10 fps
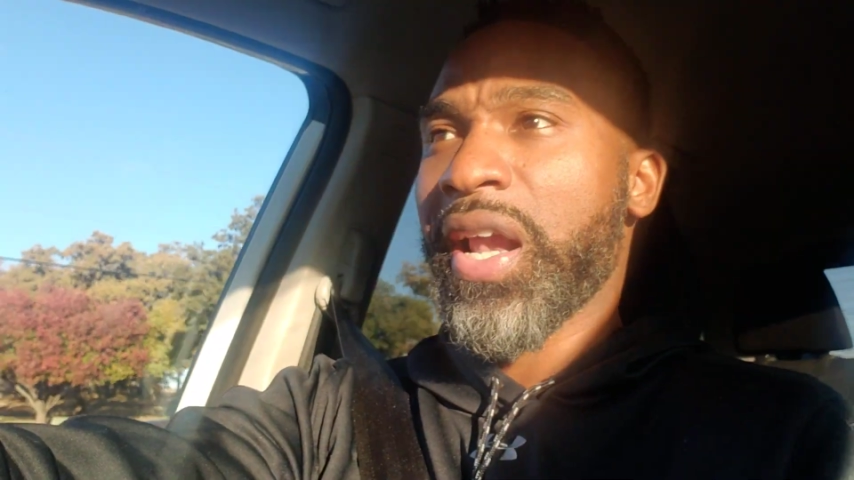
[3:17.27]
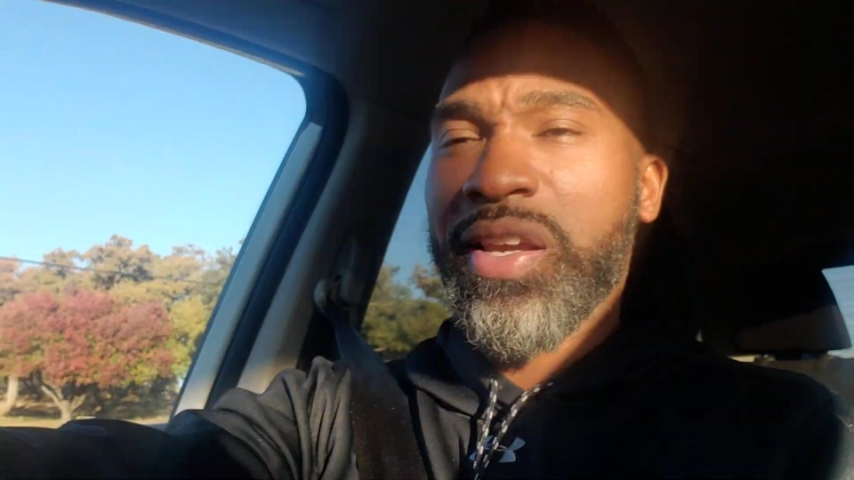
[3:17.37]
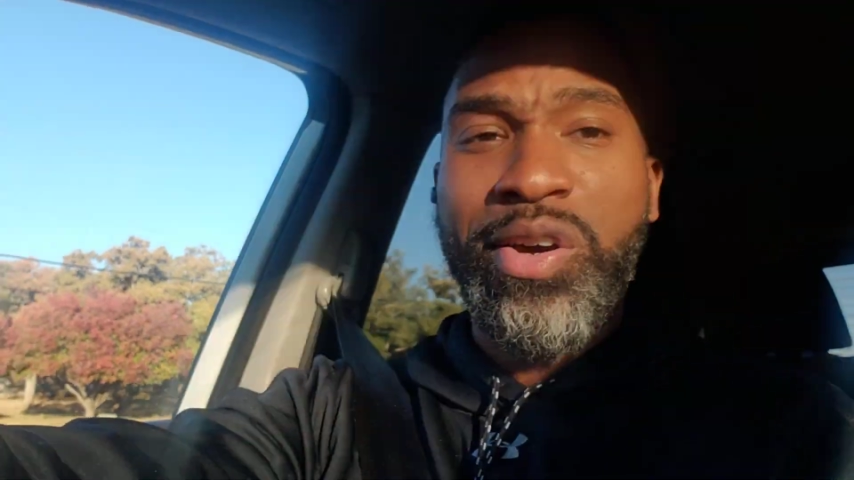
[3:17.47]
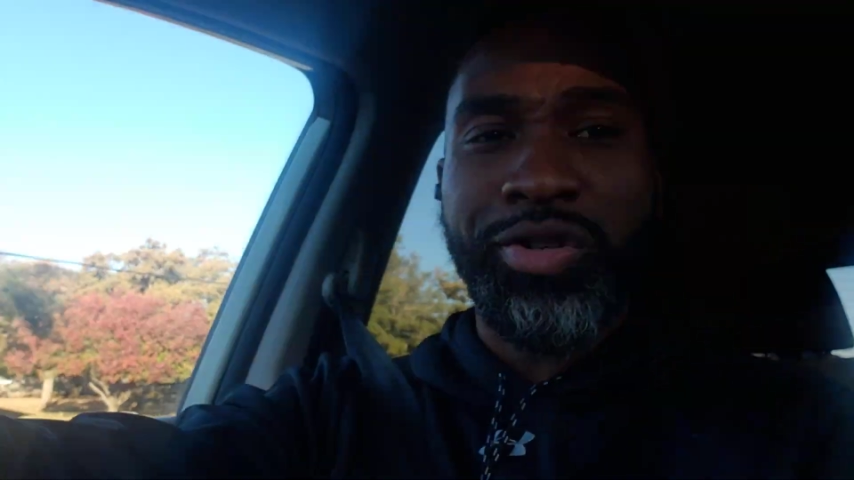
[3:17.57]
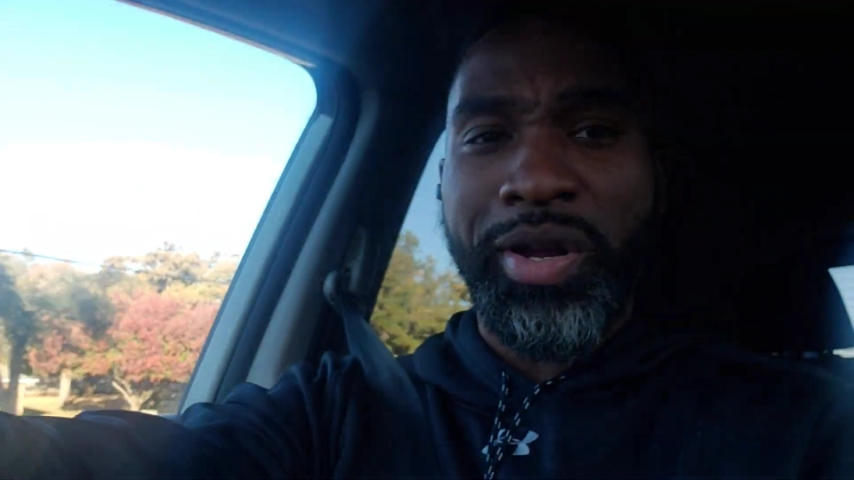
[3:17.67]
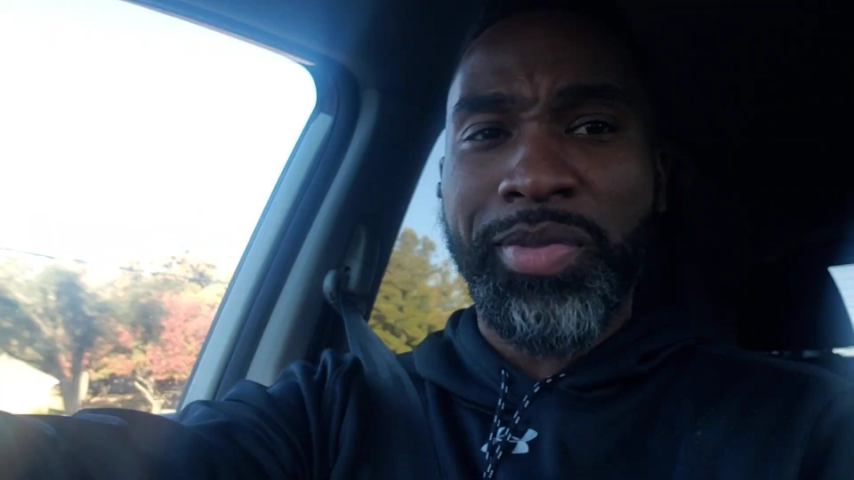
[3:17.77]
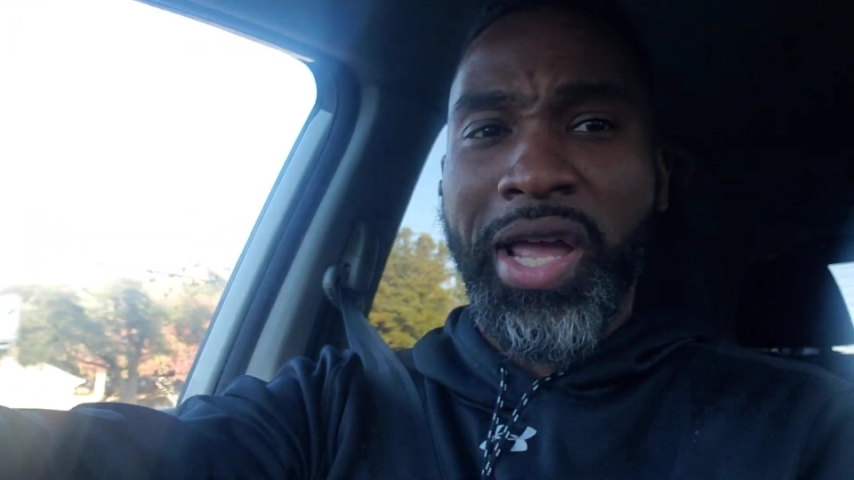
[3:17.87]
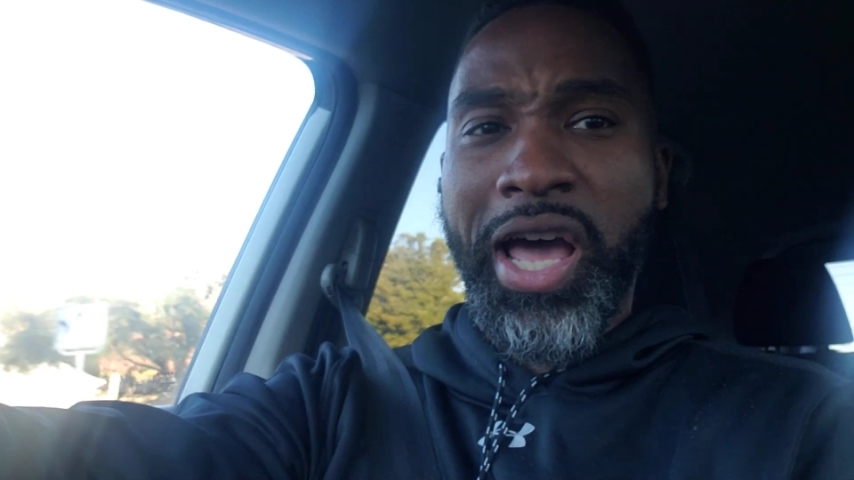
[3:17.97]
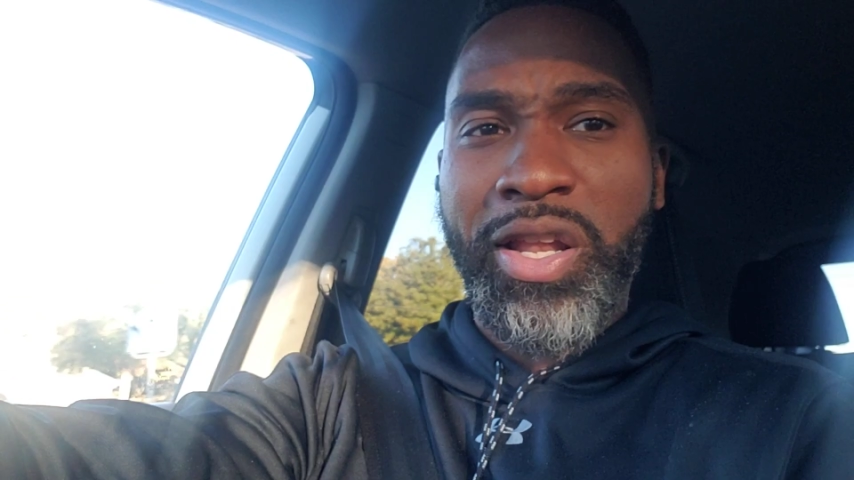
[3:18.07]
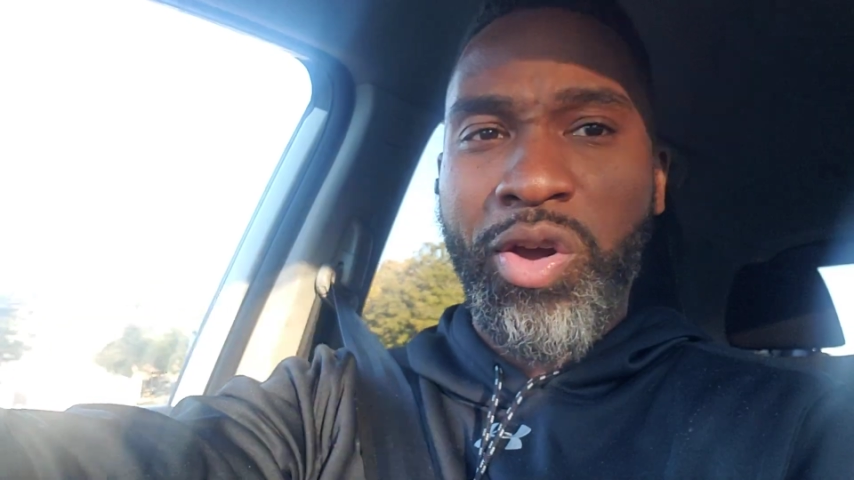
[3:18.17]
I know some of
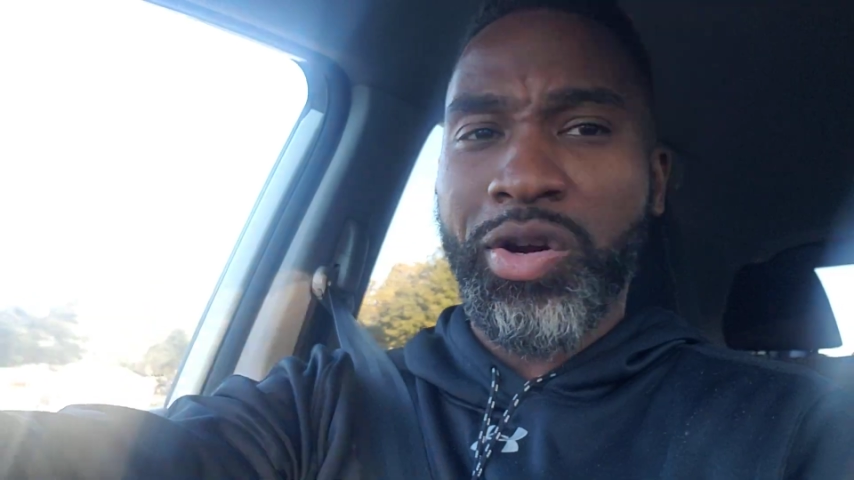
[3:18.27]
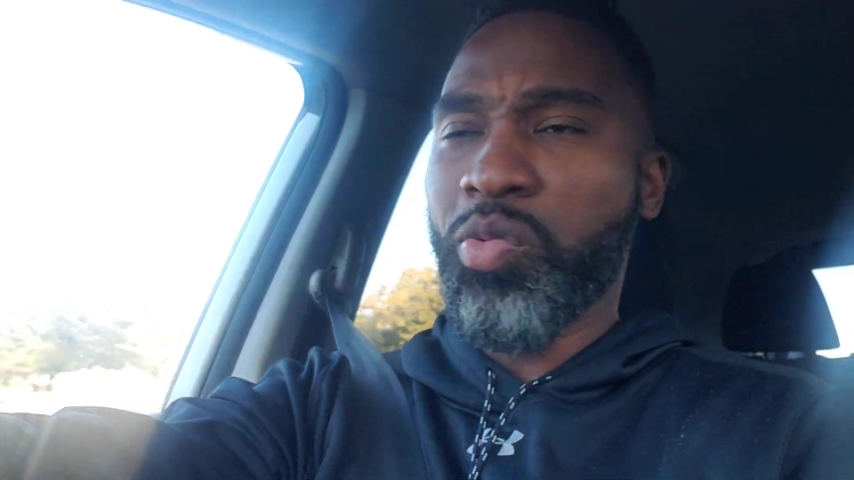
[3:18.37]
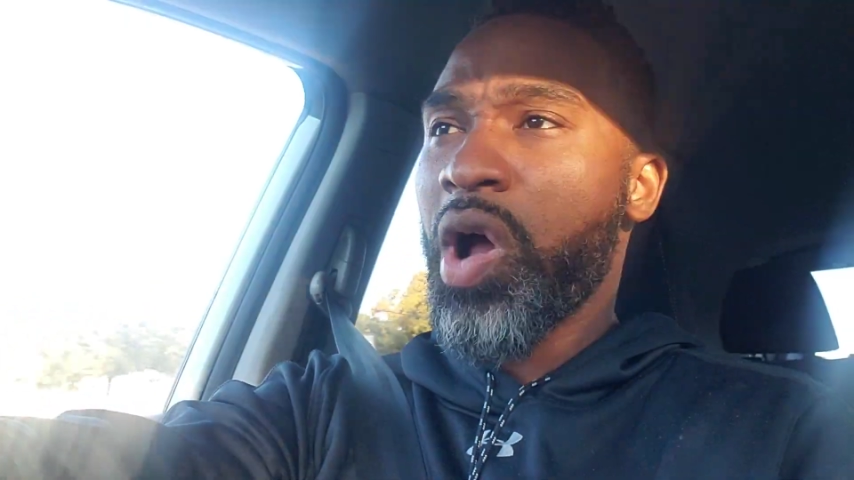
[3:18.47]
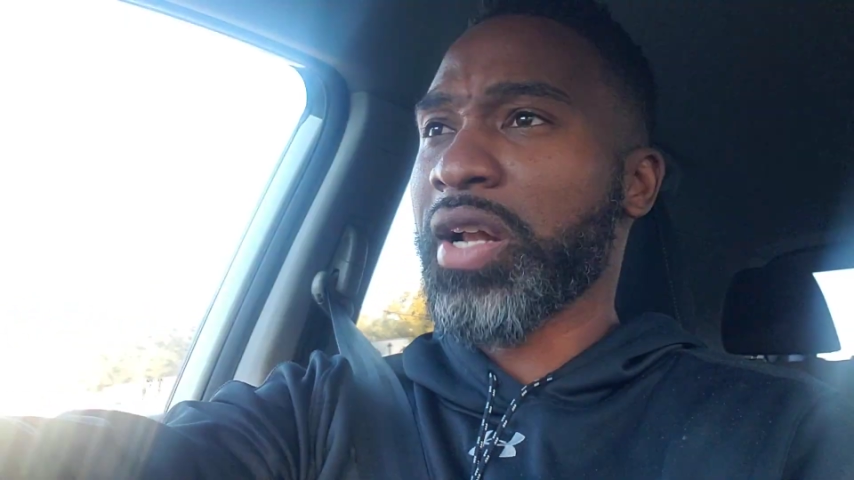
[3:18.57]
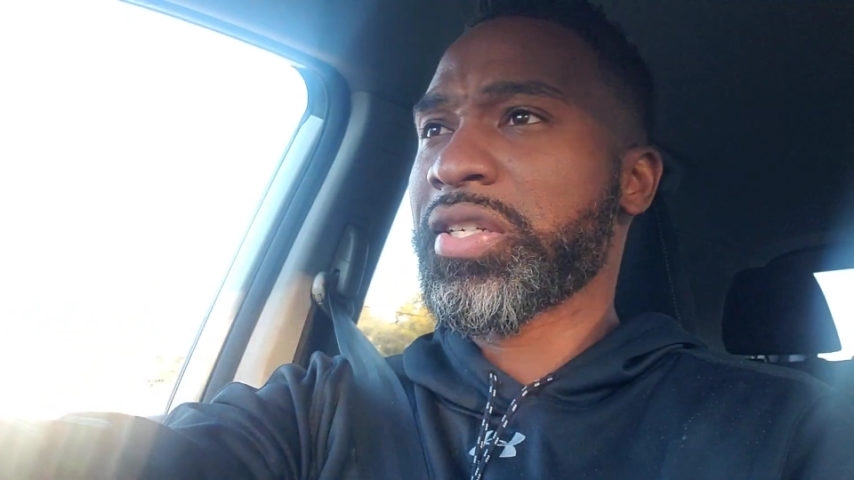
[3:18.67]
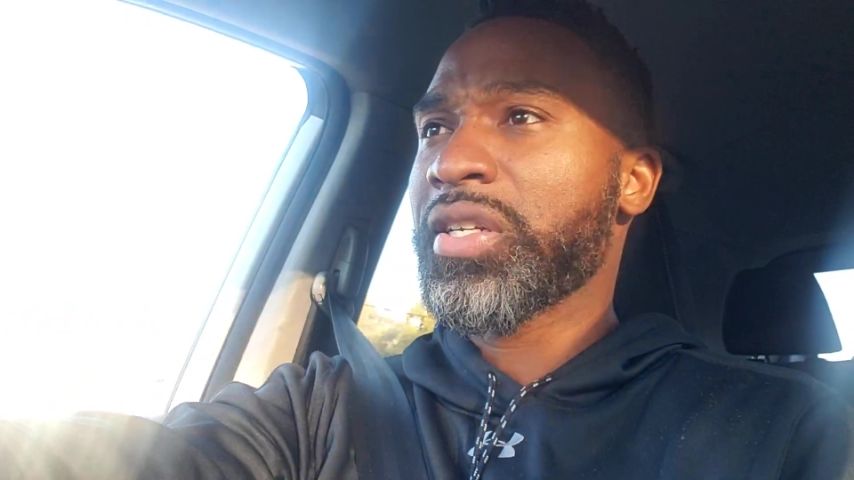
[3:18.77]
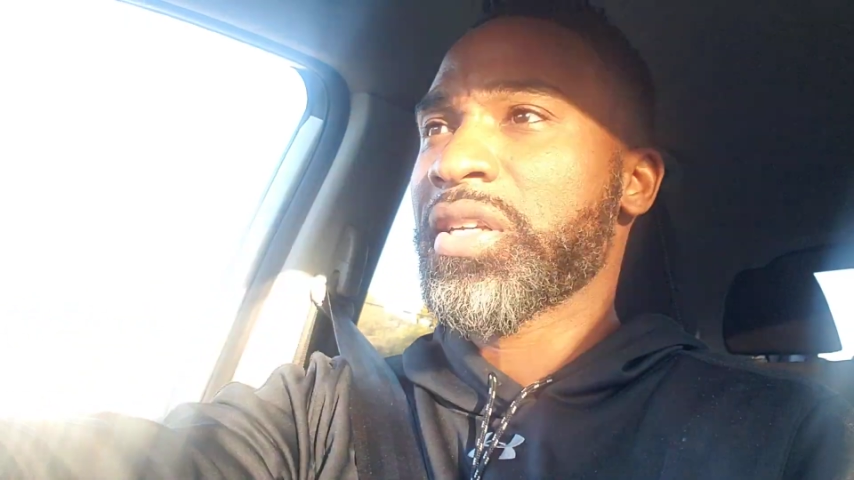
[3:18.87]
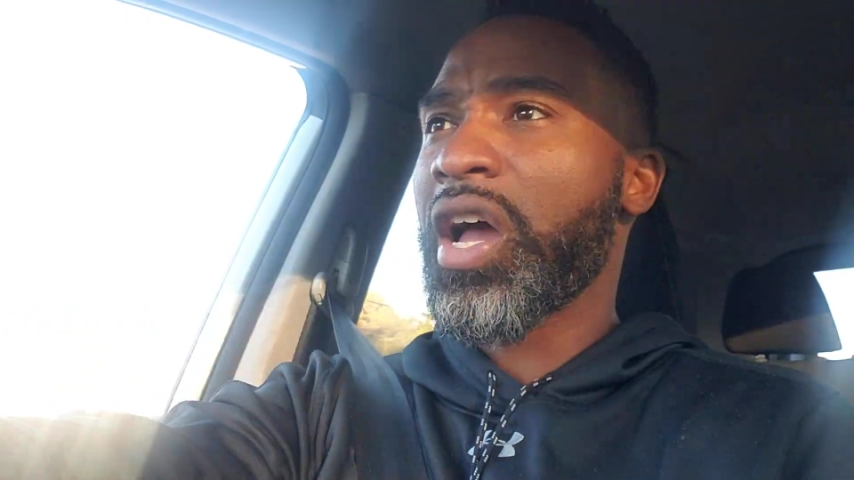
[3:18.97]
y'all on here watching,